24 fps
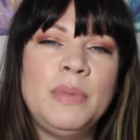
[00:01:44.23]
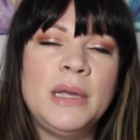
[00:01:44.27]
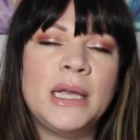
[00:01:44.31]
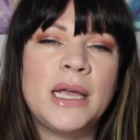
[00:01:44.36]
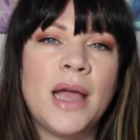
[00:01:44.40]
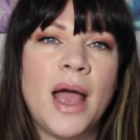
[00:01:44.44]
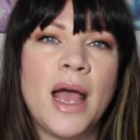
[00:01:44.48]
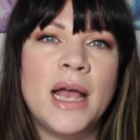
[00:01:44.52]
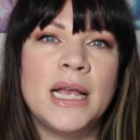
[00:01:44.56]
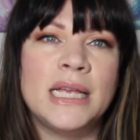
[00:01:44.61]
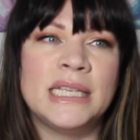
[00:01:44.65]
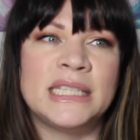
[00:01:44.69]

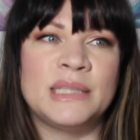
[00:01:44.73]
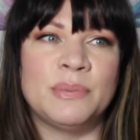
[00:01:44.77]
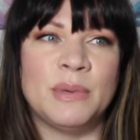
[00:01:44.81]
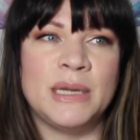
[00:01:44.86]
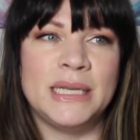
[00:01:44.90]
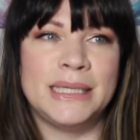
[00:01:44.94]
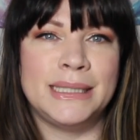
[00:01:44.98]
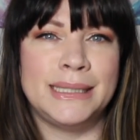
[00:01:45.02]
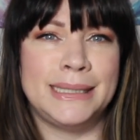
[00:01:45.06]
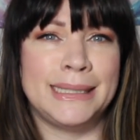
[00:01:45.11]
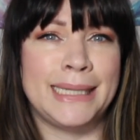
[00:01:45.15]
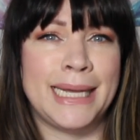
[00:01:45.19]
because
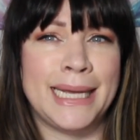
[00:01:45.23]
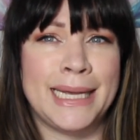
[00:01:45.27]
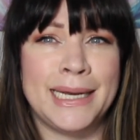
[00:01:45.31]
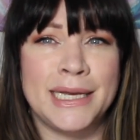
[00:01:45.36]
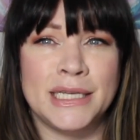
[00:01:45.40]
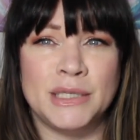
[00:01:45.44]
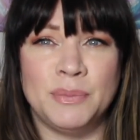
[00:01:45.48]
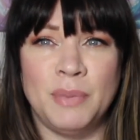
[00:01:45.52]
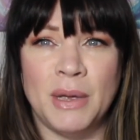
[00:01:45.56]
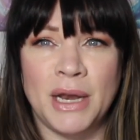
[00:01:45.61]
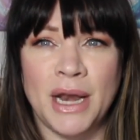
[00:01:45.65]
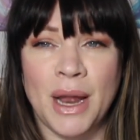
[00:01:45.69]
my skin
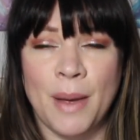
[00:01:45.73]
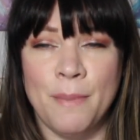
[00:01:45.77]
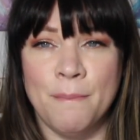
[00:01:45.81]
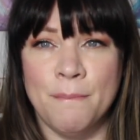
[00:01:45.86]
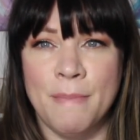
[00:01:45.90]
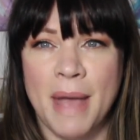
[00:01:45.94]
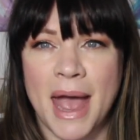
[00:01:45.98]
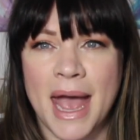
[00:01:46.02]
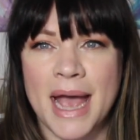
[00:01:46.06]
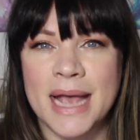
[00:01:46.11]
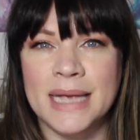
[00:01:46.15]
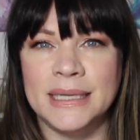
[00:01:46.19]
has been a
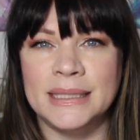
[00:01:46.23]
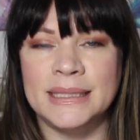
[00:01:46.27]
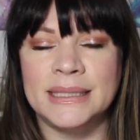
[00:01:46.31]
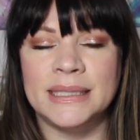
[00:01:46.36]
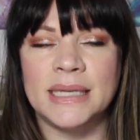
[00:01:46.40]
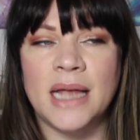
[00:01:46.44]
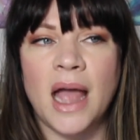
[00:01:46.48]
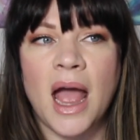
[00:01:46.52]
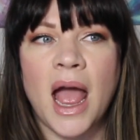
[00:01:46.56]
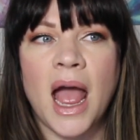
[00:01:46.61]
mess.